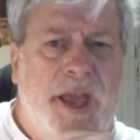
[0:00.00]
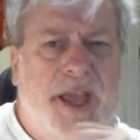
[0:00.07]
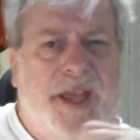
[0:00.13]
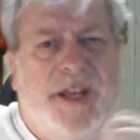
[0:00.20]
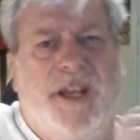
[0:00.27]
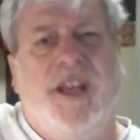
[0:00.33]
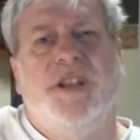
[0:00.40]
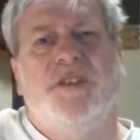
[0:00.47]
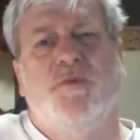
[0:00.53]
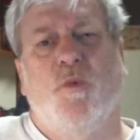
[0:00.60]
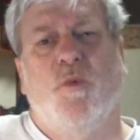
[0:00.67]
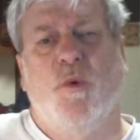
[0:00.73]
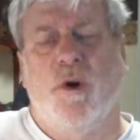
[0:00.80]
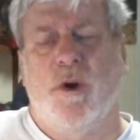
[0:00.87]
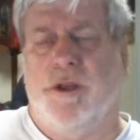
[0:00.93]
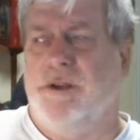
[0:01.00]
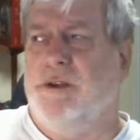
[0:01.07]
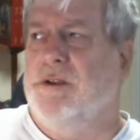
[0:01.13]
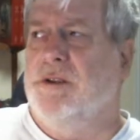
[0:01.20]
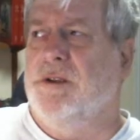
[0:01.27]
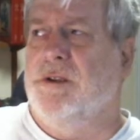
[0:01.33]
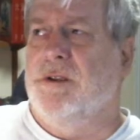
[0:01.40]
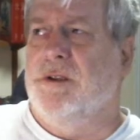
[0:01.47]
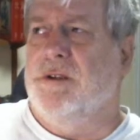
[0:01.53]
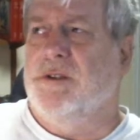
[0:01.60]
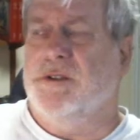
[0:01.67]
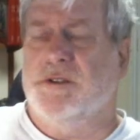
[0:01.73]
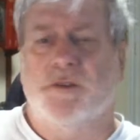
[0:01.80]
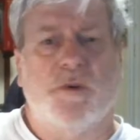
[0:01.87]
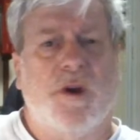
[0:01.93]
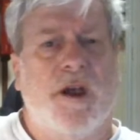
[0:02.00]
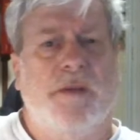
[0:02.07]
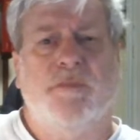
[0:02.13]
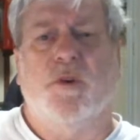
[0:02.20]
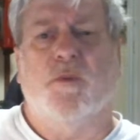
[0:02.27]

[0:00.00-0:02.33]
and each one described